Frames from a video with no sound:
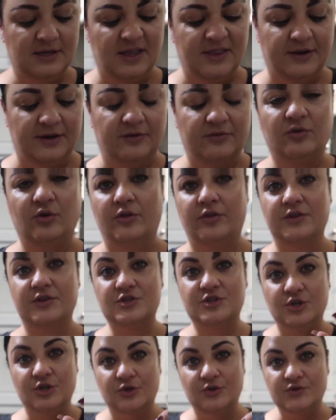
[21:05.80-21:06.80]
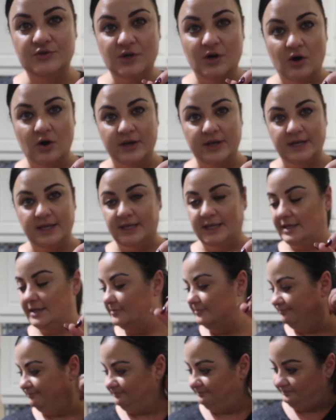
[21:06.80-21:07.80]
And then I've got the two
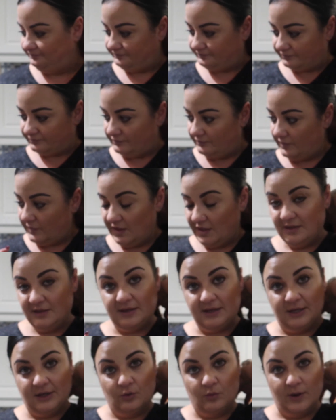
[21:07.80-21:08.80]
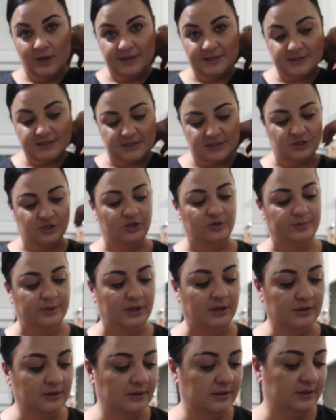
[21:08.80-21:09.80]
tiny little ones to do,
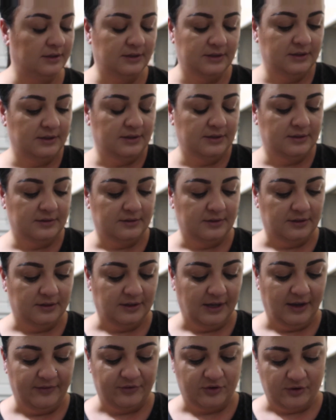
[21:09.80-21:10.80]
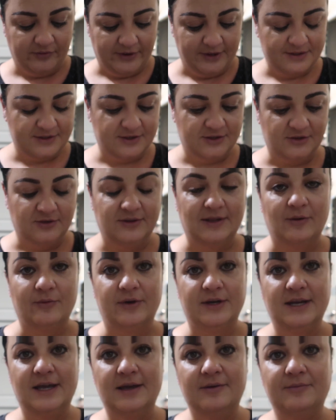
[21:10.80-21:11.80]
but I haven't got around to doing that
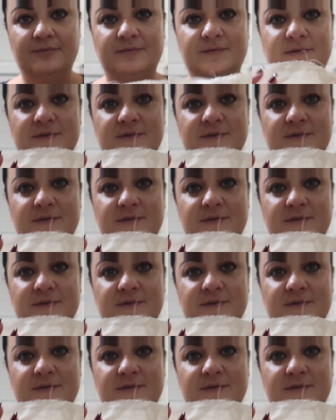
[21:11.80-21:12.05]
one yet.